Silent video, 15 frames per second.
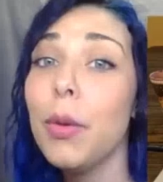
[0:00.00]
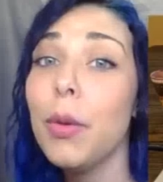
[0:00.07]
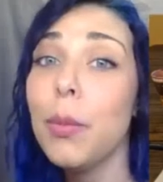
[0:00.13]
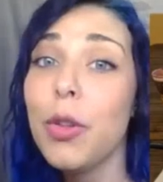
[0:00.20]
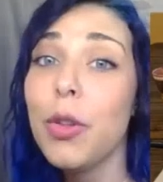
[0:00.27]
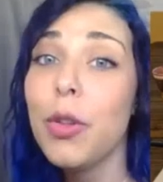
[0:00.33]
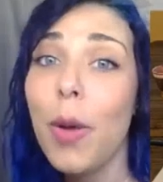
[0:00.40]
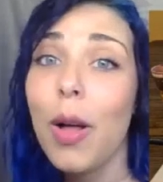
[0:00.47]
but
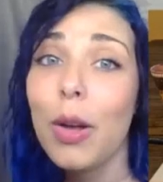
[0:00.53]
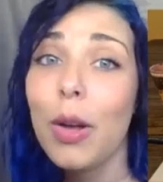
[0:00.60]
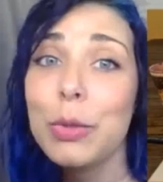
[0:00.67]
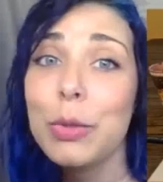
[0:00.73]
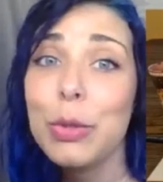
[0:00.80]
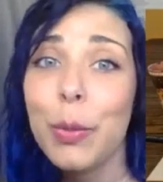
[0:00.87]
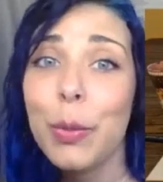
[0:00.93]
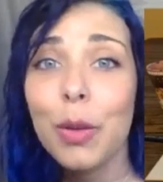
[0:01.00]
you're more than
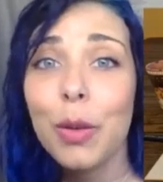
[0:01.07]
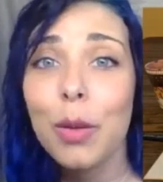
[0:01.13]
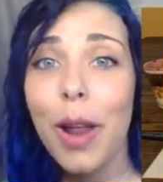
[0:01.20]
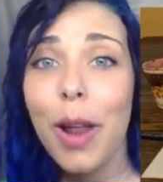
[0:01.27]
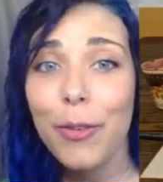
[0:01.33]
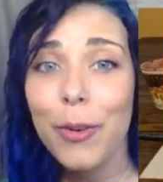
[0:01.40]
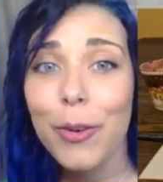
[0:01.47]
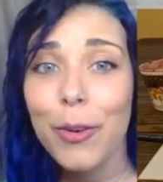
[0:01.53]
welcome to work
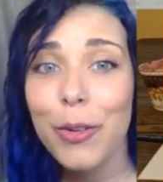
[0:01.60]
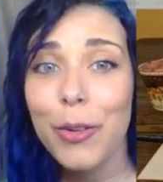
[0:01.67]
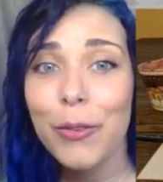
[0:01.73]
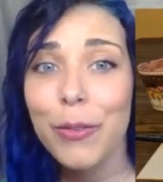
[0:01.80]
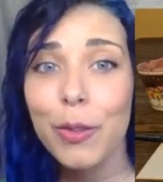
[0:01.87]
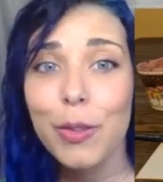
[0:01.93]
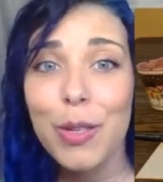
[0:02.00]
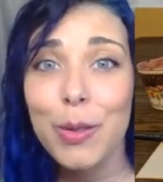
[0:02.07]
on whatever
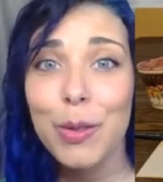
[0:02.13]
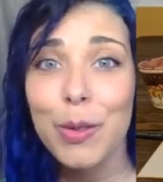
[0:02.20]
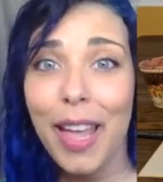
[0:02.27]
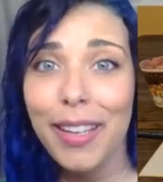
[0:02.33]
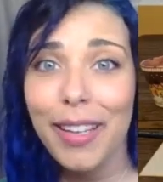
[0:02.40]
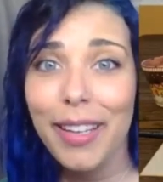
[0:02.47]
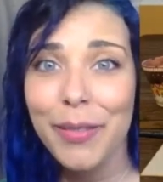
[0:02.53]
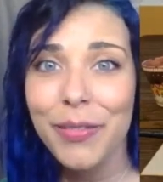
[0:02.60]
surface you
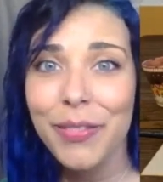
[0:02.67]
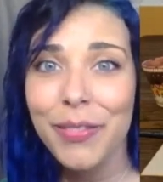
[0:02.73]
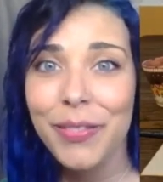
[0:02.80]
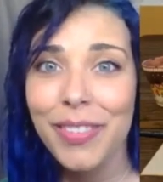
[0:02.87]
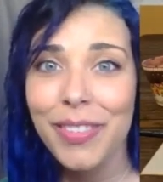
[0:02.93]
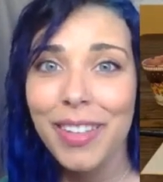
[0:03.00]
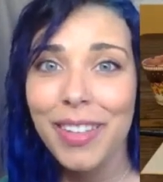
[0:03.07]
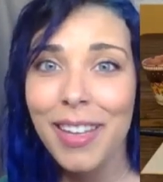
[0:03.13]
like.
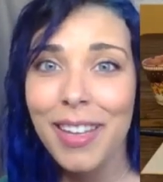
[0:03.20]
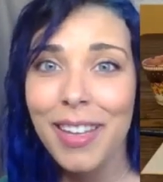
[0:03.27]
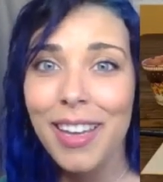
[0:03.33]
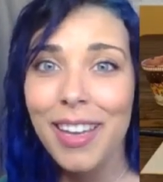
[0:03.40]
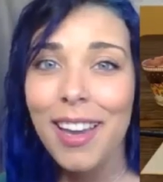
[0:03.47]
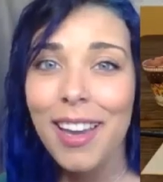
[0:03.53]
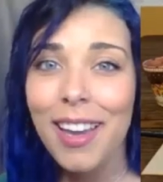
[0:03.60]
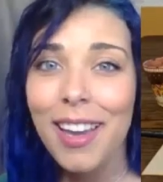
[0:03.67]

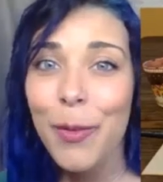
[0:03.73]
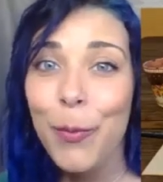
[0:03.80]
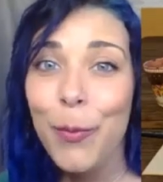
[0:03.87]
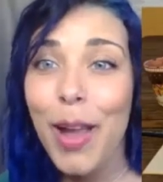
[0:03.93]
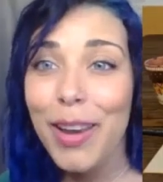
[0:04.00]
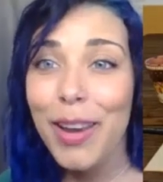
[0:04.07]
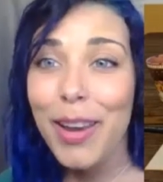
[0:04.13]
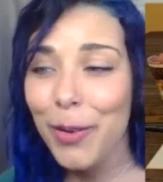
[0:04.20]

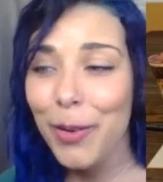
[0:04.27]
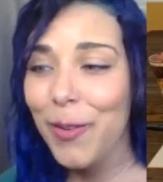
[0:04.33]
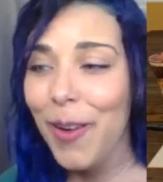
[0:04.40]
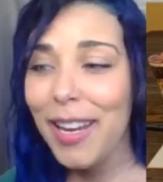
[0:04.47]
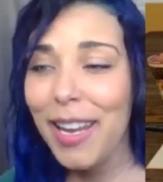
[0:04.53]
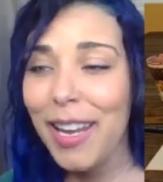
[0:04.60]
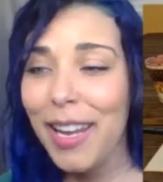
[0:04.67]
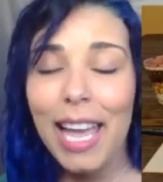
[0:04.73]
When
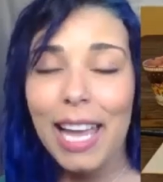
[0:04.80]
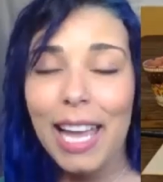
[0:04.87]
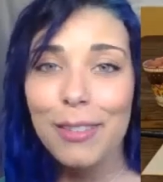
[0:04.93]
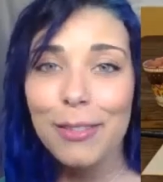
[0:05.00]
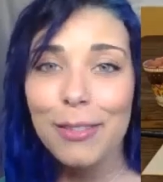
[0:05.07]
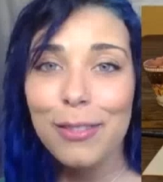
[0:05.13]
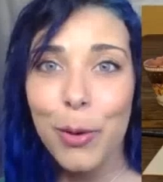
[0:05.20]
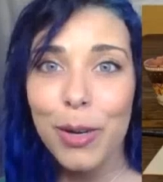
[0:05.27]
you're ready
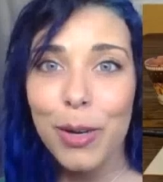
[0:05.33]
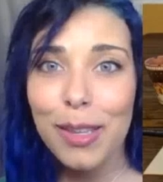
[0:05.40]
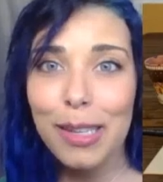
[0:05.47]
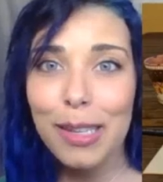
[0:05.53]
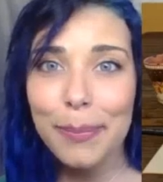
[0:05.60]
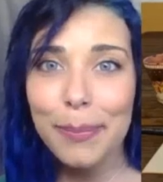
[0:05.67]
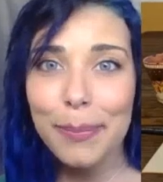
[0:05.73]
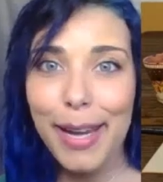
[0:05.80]
and you've poured
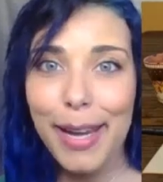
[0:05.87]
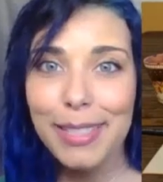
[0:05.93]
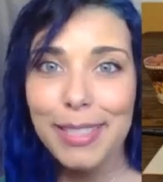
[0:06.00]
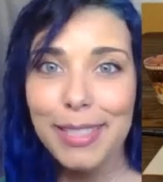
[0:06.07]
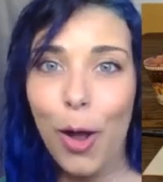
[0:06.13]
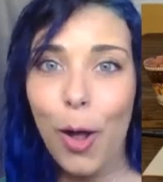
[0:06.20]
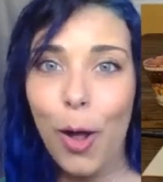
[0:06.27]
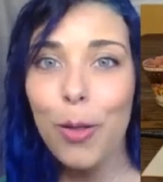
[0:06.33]
a little
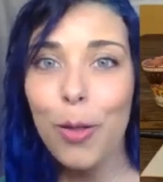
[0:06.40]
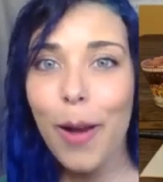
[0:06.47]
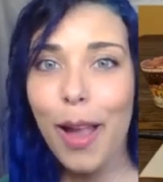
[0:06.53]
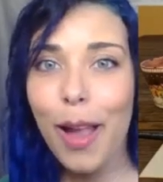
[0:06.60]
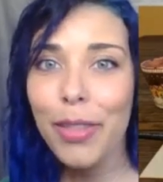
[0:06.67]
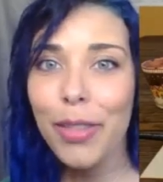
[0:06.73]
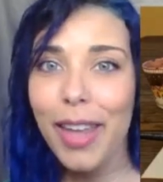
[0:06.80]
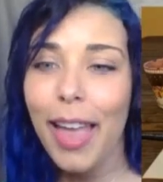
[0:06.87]
paint all
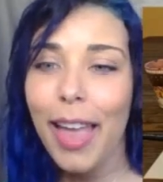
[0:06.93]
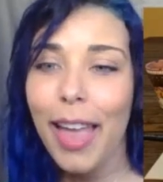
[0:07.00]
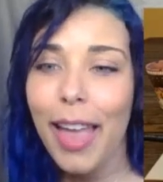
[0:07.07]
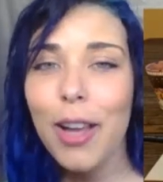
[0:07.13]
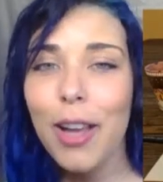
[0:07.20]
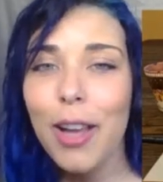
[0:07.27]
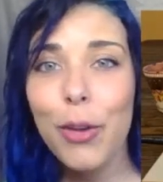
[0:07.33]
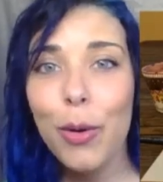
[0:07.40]
around the
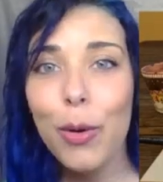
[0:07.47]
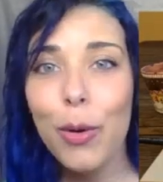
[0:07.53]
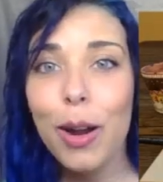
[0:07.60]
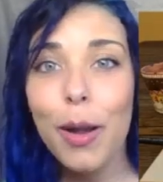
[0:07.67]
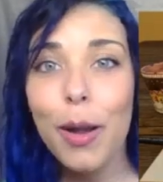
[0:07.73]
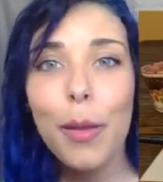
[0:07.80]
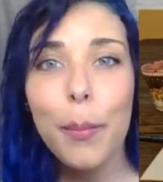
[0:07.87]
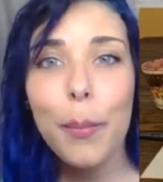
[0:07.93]
edge of
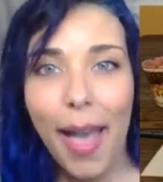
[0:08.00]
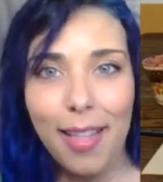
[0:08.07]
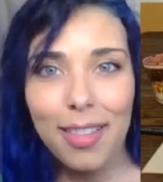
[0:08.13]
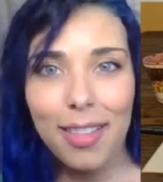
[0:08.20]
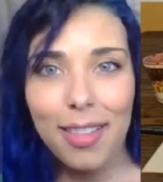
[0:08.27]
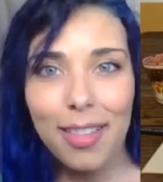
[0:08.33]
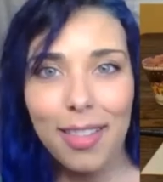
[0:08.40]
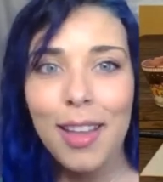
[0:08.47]
your
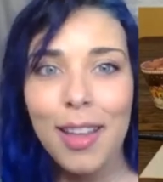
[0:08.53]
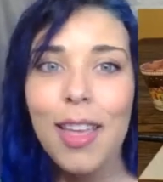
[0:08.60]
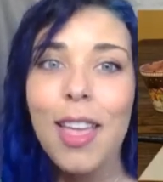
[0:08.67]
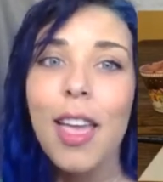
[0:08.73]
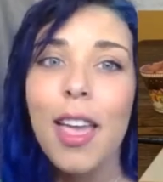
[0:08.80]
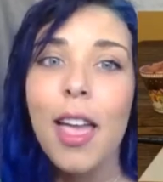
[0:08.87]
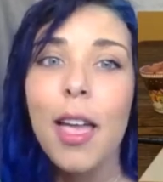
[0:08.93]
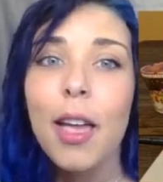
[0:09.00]
palette,
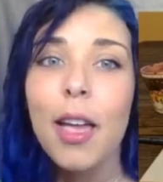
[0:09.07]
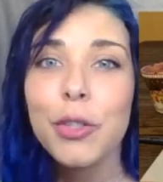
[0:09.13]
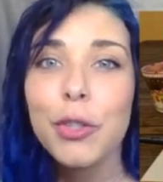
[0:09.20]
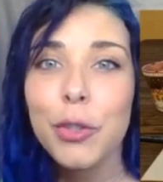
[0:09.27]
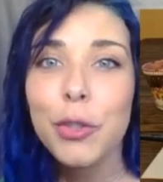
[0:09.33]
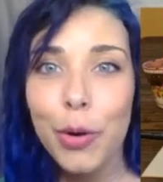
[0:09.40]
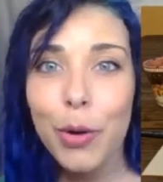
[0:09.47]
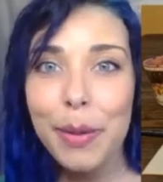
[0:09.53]

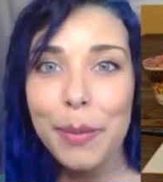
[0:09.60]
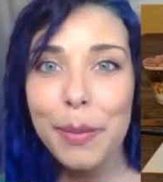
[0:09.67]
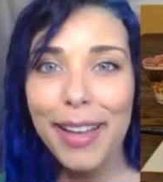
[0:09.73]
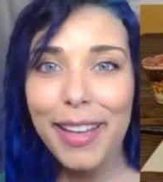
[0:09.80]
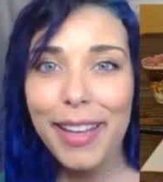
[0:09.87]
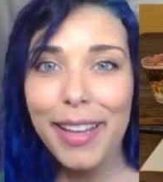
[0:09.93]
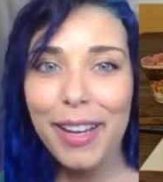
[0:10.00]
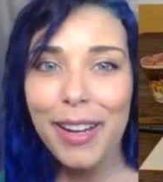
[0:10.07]
join me
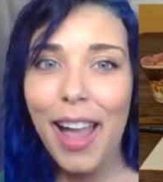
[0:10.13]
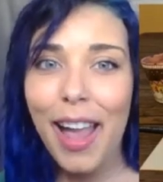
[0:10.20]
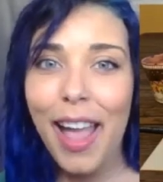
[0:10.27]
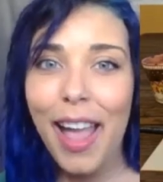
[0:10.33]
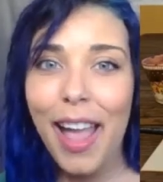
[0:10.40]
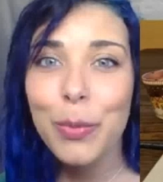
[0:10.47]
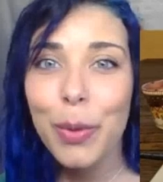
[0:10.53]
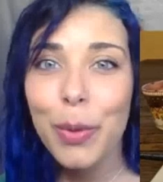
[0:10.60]
back
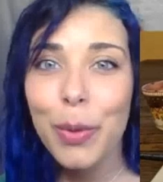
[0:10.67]
here